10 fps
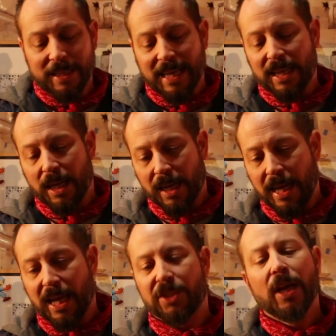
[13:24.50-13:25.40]
at that young
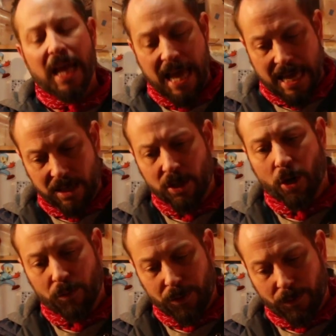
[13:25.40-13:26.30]
age, and, you
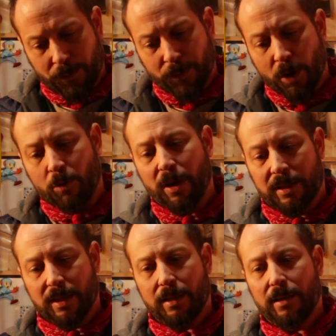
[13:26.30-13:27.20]
know, you flow
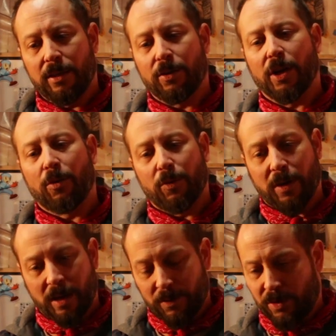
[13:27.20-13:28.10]
with it, you
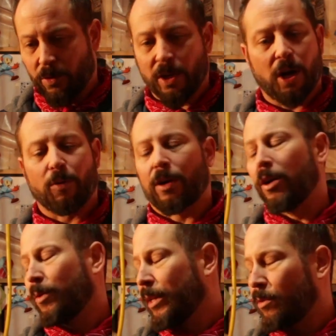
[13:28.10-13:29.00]
go, I was doing artwork
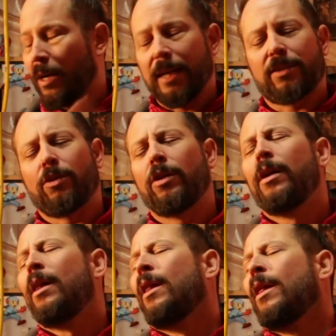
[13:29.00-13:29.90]
all the way through high school,
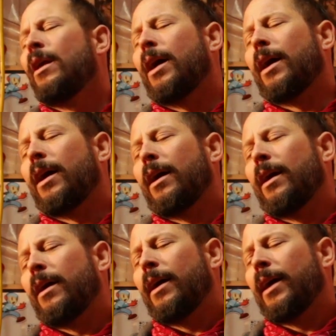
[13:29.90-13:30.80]

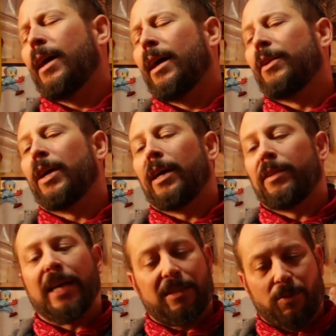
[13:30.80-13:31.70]

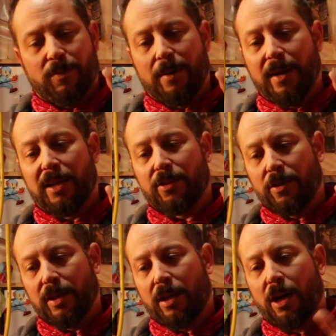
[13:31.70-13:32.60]
and that's what my
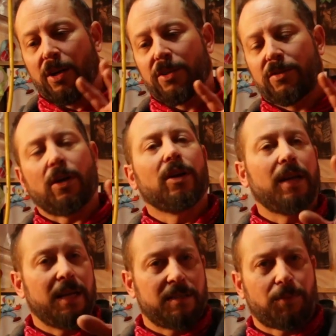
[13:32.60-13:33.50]
major in college started
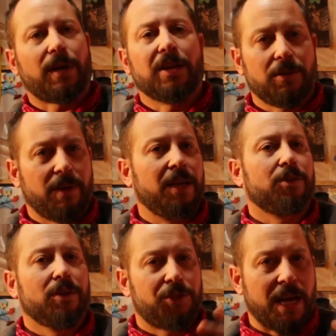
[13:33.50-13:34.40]
as, percussion
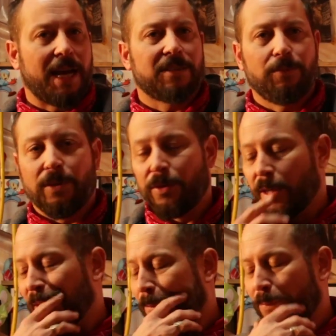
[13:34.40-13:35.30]
major in jazz
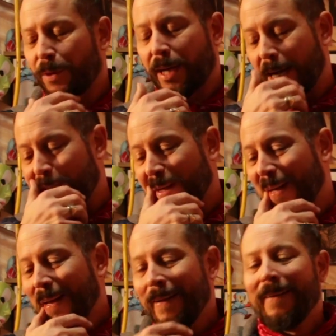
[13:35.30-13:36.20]
music,
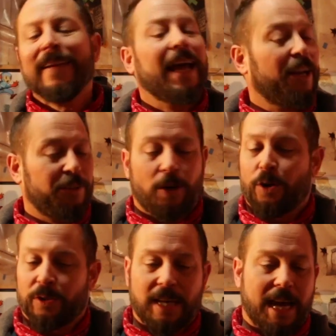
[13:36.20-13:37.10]
percussion, and the
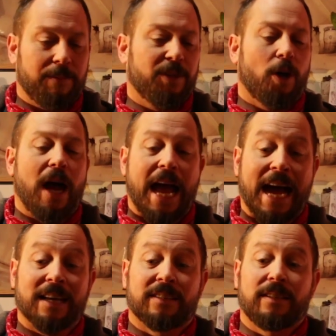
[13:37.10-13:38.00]
whole time, you know,
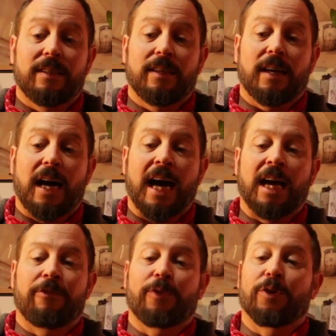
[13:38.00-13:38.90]
as
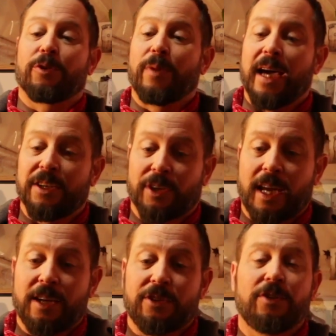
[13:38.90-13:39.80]
I furthered my
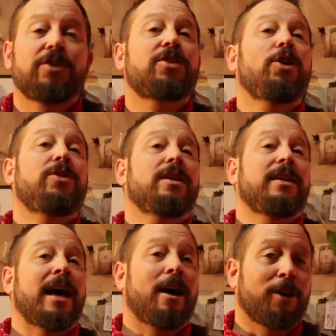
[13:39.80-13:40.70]
education, so did
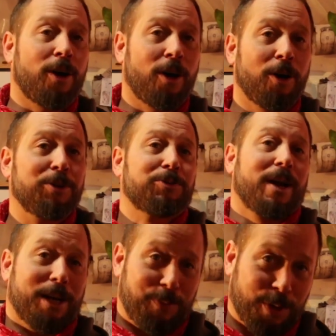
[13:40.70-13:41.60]
the alcohol and
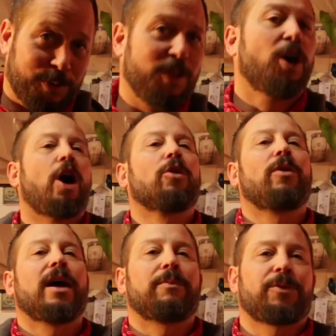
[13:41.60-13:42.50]
drug abuse, you know, all the
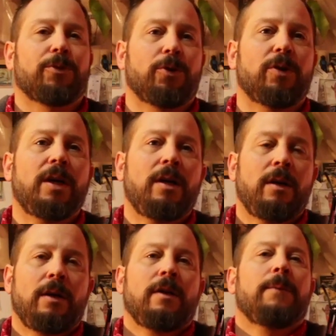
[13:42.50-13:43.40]
way up through
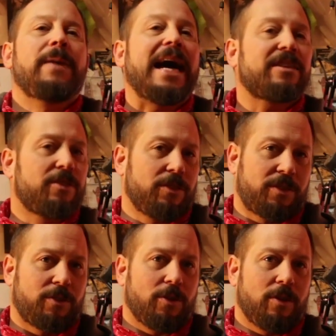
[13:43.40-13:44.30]

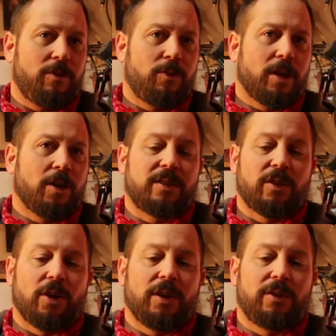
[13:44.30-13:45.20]
master's school, where I
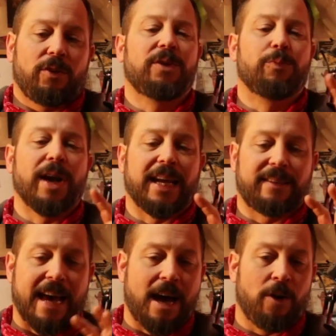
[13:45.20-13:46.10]
started to break
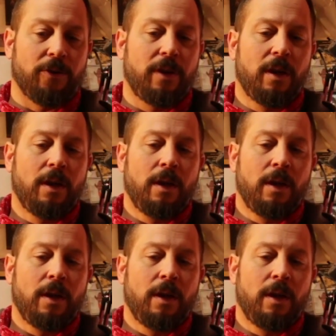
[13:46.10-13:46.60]
down